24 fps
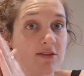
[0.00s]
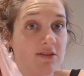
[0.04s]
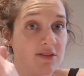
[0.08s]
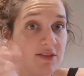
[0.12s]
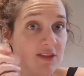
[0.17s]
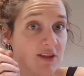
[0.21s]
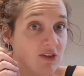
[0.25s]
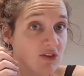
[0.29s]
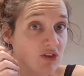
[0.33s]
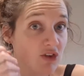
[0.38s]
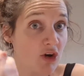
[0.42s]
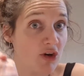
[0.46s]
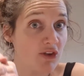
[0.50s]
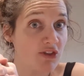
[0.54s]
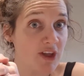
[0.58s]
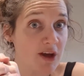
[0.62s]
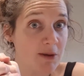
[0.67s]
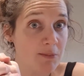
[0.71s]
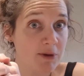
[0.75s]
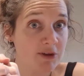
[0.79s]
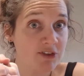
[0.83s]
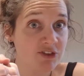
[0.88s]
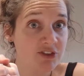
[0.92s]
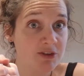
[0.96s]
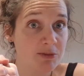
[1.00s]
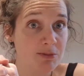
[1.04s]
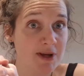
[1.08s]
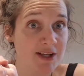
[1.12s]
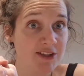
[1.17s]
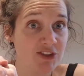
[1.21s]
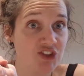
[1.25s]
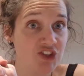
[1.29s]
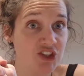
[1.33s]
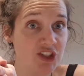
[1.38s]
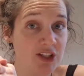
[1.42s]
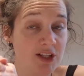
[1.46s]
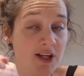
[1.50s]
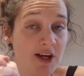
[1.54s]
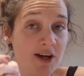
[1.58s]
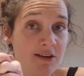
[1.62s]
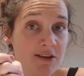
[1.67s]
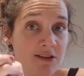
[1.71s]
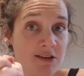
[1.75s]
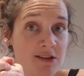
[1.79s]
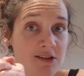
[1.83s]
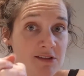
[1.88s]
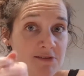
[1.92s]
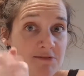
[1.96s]
There's not that much to mention
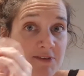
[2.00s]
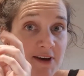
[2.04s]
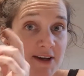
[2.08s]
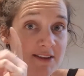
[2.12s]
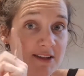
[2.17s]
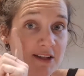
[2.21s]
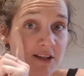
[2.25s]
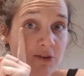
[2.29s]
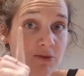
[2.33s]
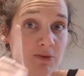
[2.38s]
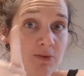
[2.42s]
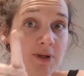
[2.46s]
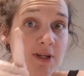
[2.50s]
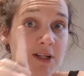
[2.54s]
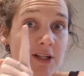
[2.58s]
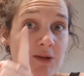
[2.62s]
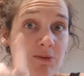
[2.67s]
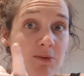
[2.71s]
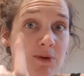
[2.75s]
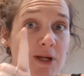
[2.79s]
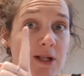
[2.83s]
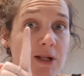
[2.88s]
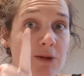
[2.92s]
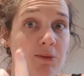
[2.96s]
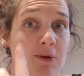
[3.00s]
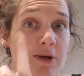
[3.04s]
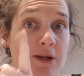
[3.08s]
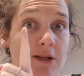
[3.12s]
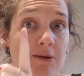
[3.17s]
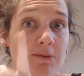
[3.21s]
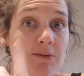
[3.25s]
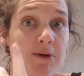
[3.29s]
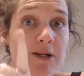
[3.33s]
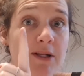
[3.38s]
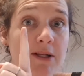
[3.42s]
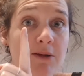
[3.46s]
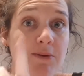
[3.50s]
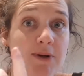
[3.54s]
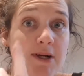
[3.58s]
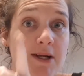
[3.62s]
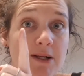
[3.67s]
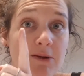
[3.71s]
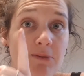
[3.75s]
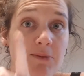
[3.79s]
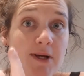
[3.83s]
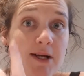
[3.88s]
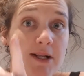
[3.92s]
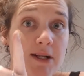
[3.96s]
other than the fact that you really, really, really, really,
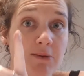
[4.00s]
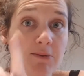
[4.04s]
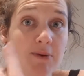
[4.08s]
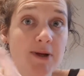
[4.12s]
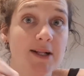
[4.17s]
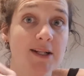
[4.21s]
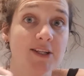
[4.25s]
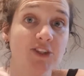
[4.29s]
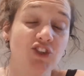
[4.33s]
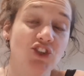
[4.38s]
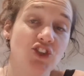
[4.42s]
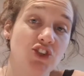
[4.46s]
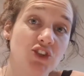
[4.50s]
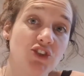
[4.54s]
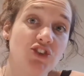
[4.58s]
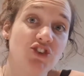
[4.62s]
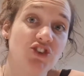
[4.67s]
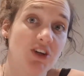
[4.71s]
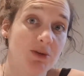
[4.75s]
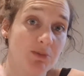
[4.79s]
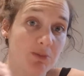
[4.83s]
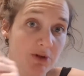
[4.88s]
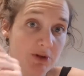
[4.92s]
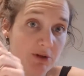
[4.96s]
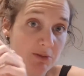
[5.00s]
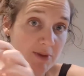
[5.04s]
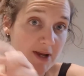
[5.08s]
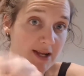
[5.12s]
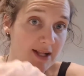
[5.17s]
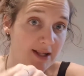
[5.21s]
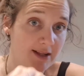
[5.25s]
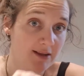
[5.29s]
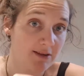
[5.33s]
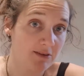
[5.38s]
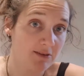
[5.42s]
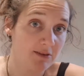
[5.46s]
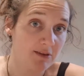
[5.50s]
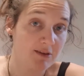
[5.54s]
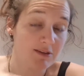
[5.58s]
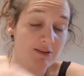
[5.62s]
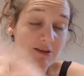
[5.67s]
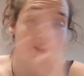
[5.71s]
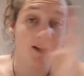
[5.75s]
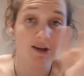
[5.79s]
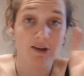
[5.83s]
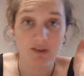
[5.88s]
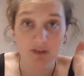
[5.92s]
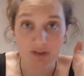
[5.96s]
really, really, really should jump on the mailing list because
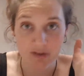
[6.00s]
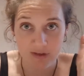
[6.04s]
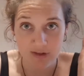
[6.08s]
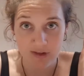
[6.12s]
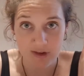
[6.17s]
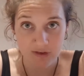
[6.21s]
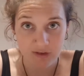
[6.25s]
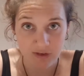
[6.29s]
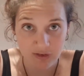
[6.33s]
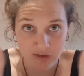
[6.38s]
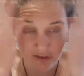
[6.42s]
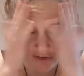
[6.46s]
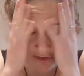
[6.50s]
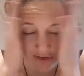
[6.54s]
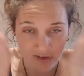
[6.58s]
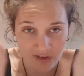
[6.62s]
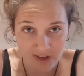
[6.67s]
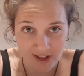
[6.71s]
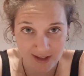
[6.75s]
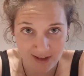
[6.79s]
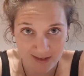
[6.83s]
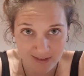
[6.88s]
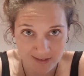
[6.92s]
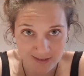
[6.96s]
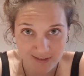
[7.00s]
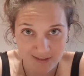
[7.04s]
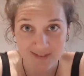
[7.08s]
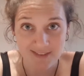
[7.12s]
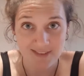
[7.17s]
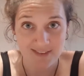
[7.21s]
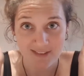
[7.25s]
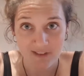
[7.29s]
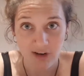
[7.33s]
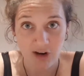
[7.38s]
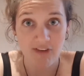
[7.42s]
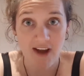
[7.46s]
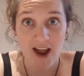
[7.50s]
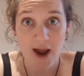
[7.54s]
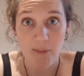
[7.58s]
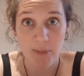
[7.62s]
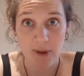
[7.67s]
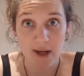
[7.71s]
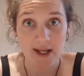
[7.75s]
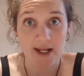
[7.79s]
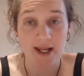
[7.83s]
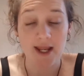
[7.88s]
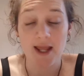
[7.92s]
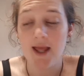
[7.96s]
it is, there's just, like, stuff
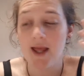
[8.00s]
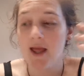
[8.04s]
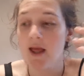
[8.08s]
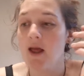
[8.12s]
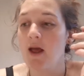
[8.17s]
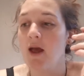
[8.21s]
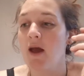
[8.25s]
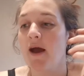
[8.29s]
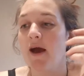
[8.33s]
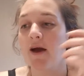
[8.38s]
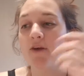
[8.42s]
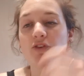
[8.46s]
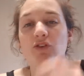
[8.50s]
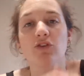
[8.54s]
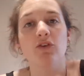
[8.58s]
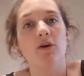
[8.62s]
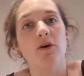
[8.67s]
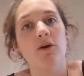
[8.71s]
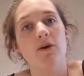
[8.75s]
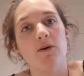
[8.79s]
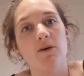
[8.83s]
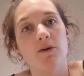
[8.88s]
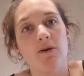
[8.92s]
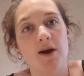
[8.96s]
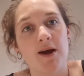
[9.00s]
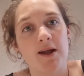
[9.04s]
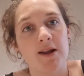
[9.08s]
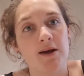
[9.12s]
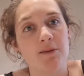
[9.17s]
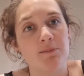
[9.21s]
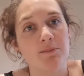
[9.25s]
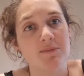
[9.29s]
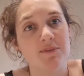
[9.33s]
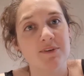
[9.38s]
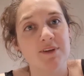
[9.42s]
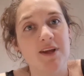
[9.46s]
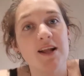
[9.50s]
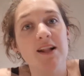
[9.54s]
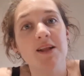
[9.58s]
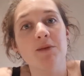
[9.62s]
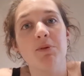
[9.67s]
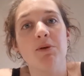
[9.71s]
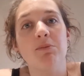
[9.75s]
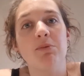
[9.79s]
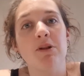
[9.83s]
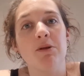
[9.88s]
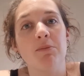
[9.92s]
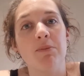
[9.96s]
happening. So, and I'm
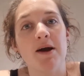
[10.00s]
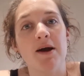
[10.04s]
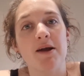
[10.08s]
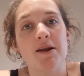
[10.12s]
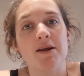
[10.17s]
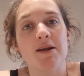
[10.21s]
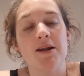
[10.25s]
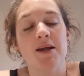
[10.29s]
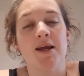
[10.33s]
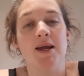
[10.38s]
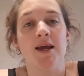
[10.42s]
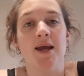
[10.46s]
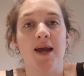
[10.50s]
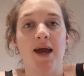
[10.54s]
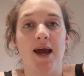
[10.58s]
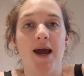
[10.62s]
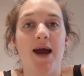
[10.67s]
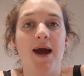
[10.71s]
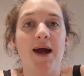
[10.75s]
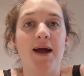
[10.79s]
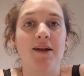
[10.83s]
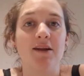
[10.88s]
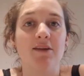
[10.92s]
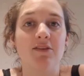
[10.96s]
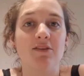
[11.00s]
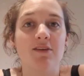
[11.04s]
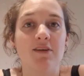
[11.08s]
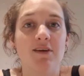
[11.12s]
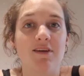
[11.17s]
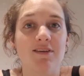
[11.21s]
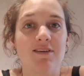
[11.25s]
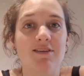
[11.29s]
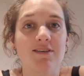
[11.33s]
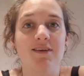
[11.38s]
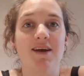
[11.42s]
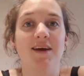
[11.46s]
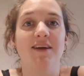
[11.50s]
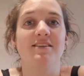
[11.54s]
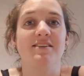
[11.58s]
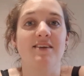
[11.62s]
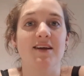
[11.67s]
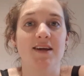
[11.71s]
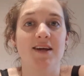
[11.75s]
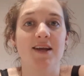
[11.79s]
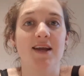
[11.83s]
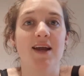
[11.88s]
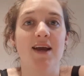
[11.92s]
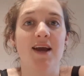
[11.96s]
telling people about it, and it's
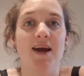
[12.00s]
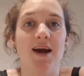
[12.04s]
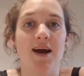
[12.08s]
exciting.